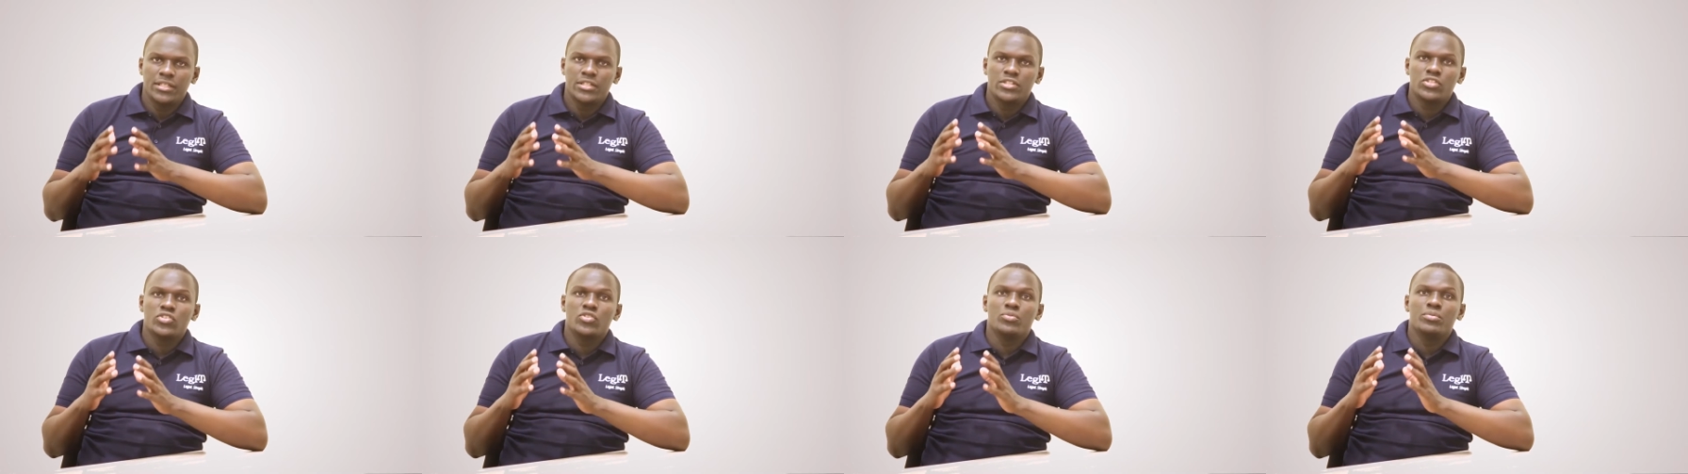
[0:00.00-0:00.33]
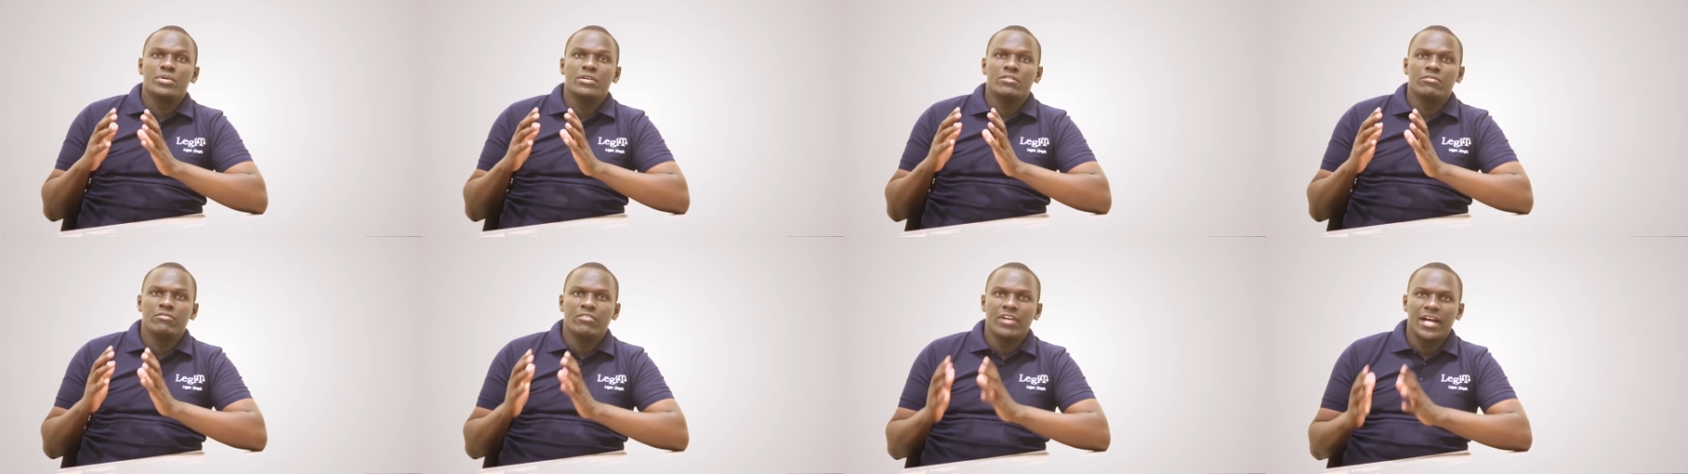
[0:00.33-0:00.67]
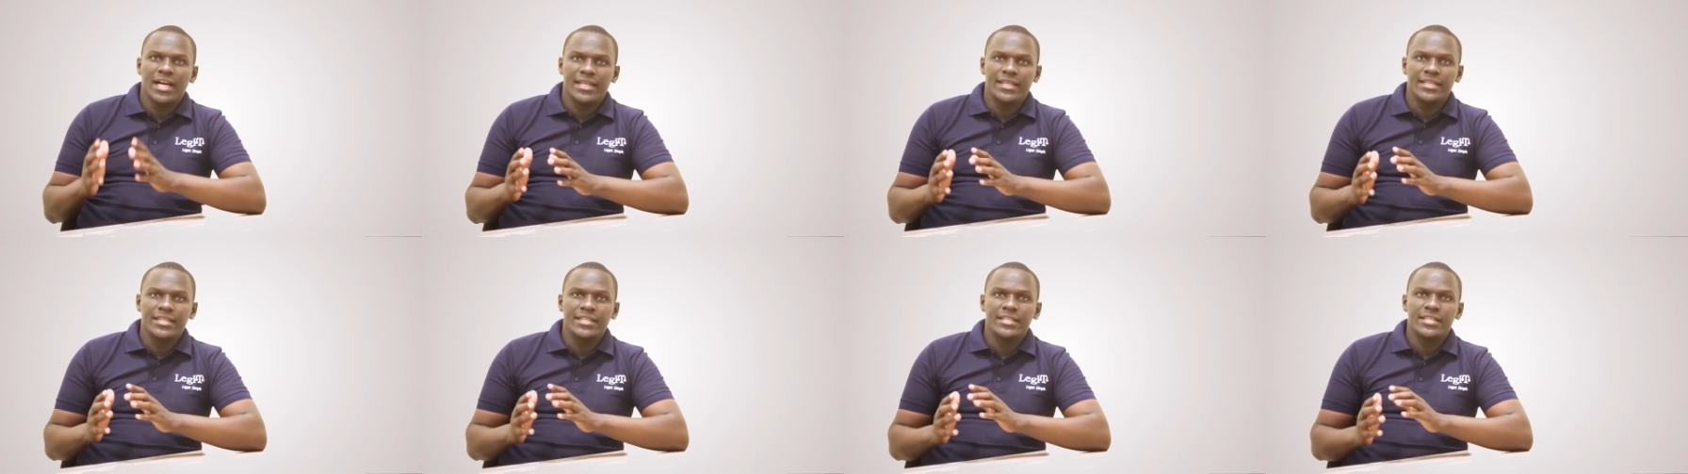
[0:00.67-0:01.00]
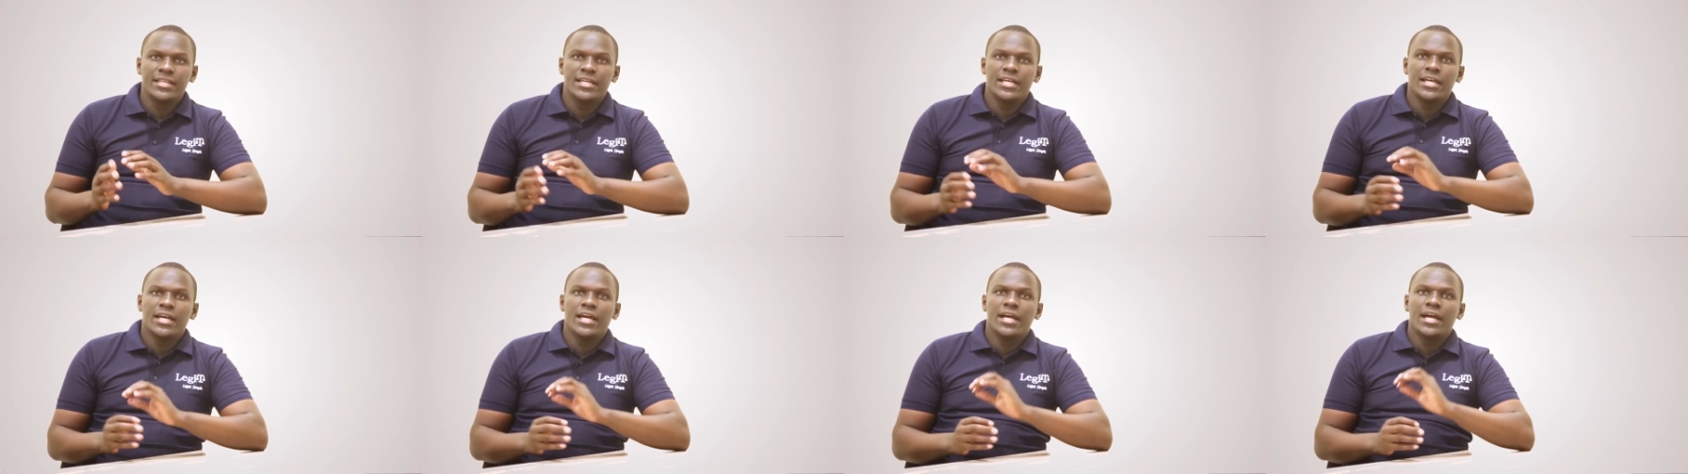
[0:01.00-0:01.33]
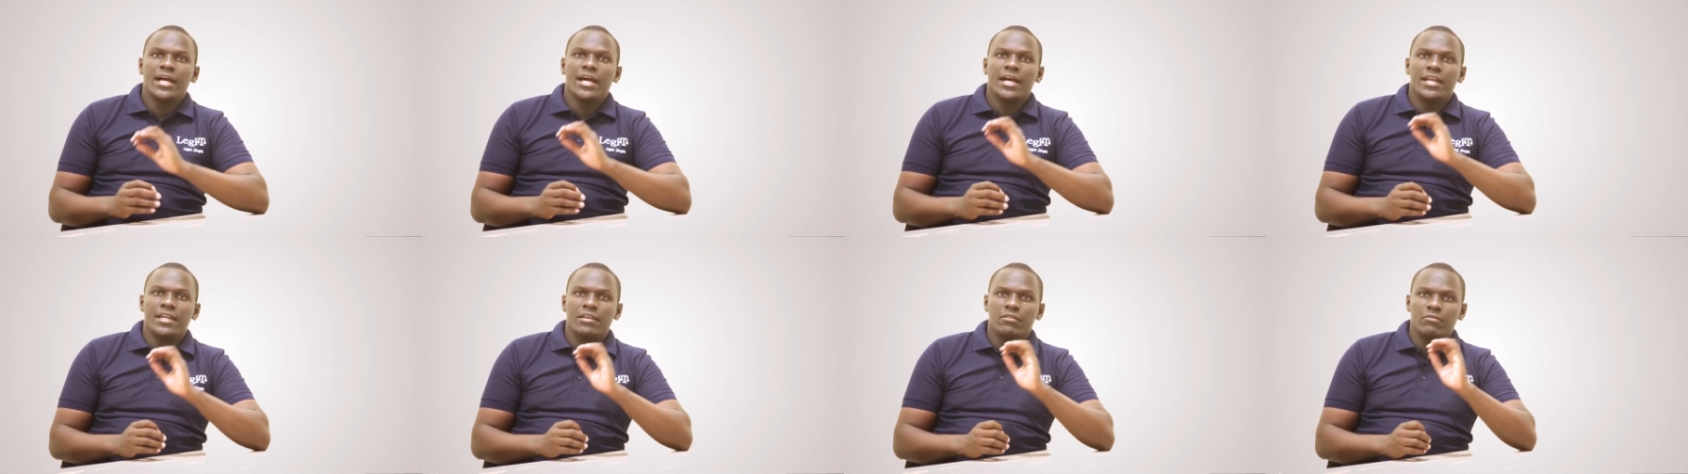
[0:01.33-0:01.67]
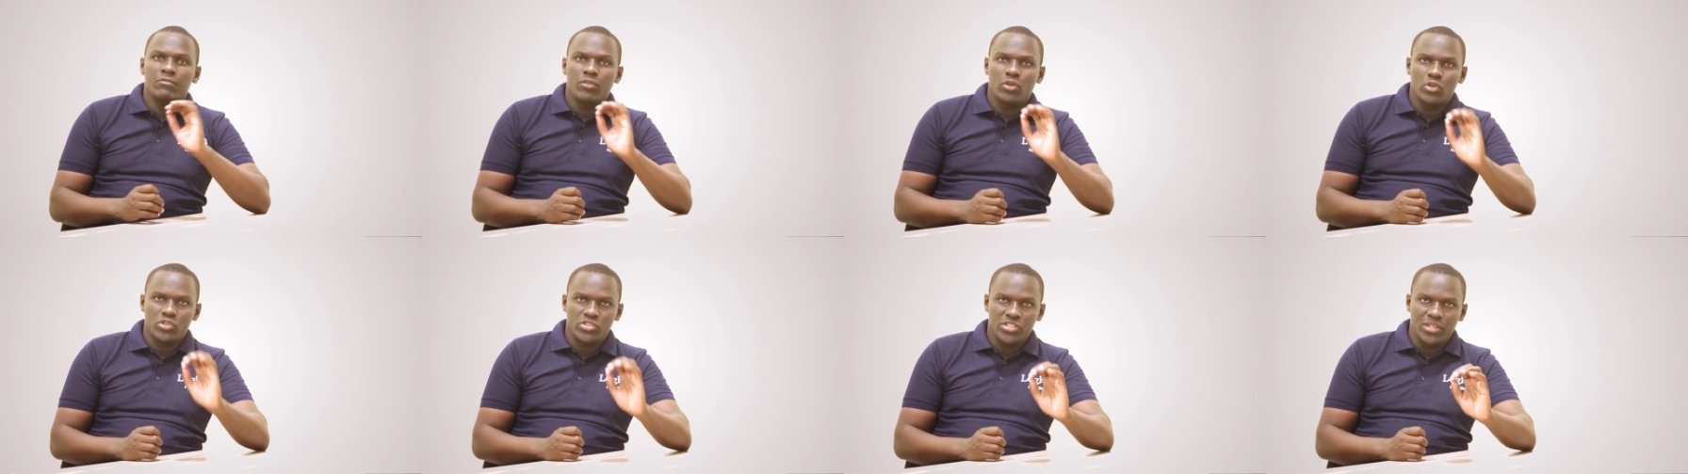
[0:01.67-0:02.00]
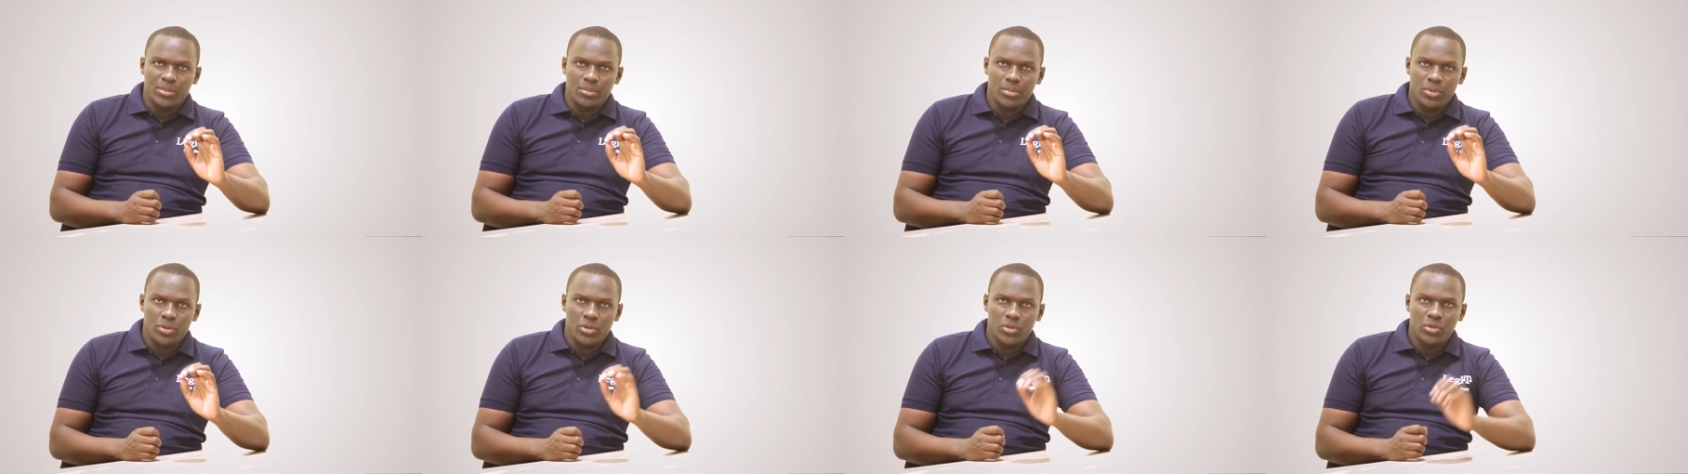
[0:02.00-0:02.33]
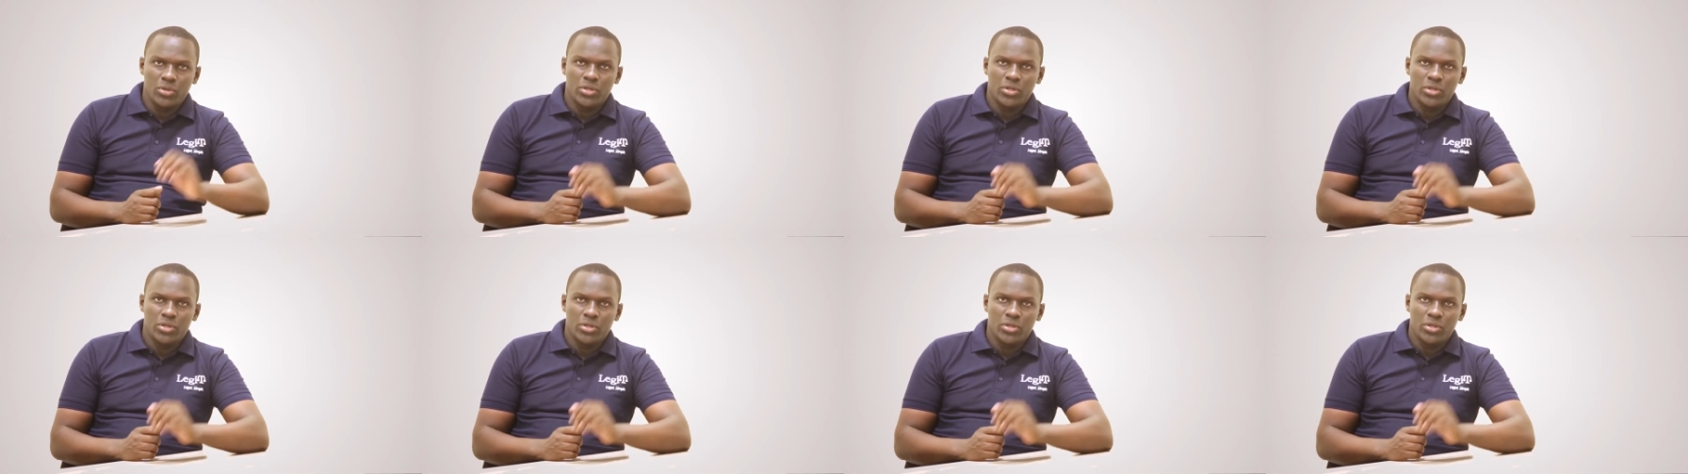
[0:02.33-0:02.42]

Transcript: to be valid and enforceable.